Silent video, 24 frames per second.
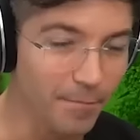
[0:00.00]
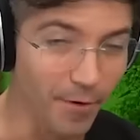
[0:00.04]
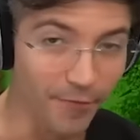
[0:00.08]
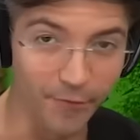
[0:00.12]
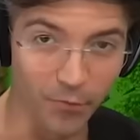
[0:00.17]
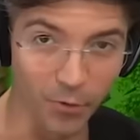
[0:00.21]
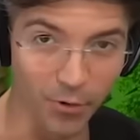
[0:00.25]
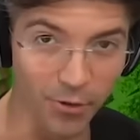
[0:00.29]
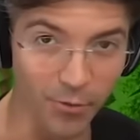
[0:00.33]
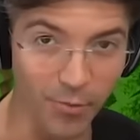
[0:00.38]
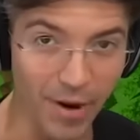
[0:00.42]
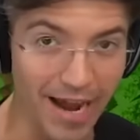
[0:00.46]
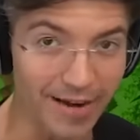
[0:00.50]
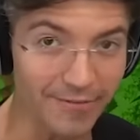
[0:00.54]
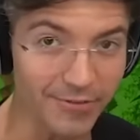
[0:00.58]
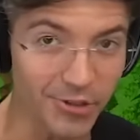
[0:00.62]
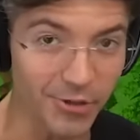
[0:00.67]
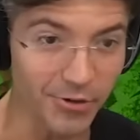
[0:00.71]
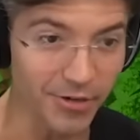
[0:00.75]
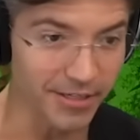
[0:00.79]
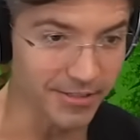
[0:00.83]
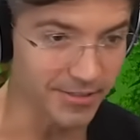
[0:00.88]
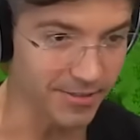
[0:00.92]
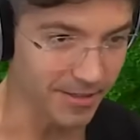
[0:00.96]
before the
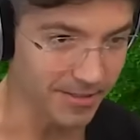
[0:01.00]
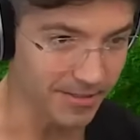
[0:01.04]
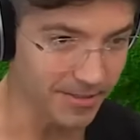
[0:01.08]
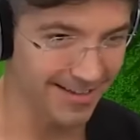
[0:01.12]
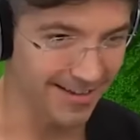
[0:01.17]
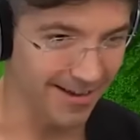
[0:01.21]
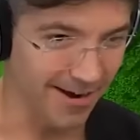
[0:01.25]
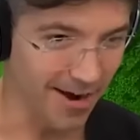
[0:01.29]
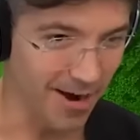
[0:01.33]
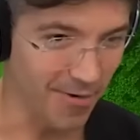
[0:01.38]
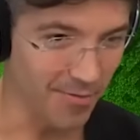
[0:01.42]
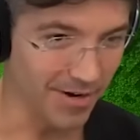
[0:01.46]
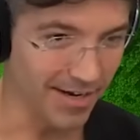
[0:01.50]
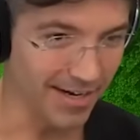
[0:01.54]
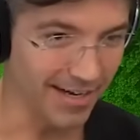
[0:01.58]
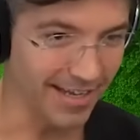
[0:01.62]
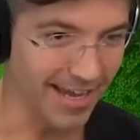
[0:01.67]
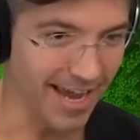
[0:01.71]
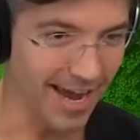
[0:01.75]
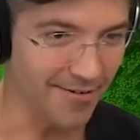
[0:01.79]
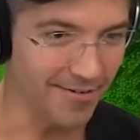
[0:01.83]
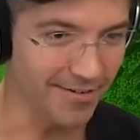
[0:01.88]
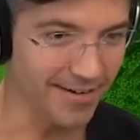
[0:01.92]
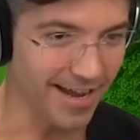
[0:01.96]
Ravager hits us. All right, we're going to
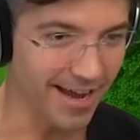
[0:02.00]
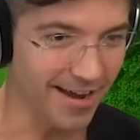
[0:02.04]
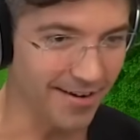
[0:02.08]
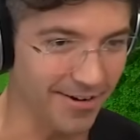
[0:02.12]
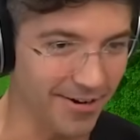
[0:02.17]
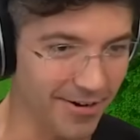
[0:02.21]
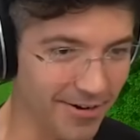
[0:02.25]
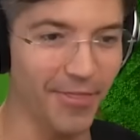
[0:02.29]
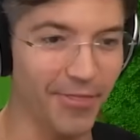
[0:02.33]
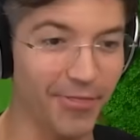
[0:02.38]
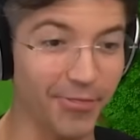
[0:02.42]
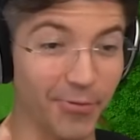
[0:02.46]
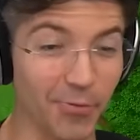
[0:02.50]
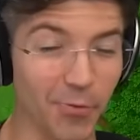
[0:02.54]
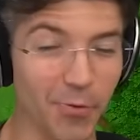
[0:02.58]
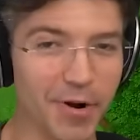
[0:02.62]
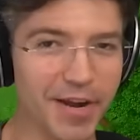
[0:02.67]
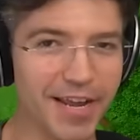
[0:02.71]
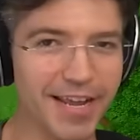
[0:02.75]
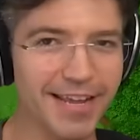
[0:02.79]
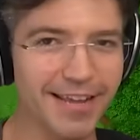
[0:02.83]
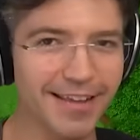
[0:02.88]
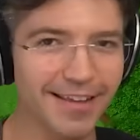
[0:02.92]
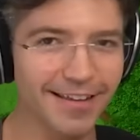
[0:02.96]
count it down here.
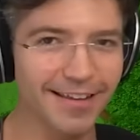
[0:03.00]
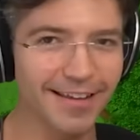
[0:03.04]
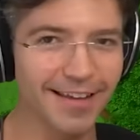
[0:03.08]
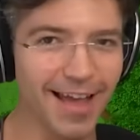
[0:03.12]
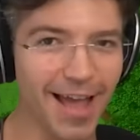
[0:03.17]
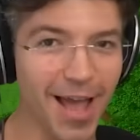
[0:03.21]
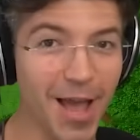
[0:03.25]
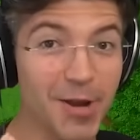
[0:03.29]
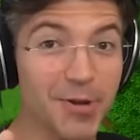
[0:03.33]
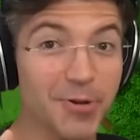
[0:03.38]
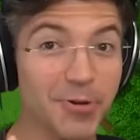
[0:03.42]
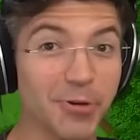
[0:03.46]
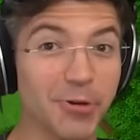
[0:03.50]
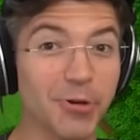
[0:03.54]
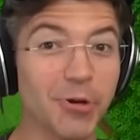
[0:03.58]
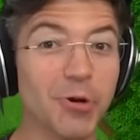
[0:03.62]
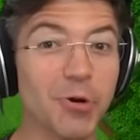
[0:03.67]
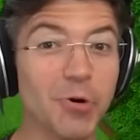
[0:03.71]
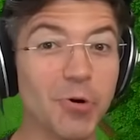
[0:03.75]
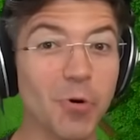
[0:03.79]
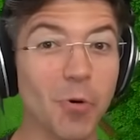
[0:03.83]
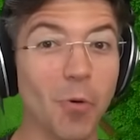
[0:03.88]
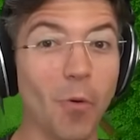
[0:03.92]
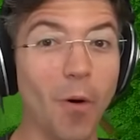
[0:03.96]
3,
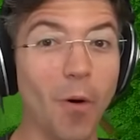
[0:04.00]
2,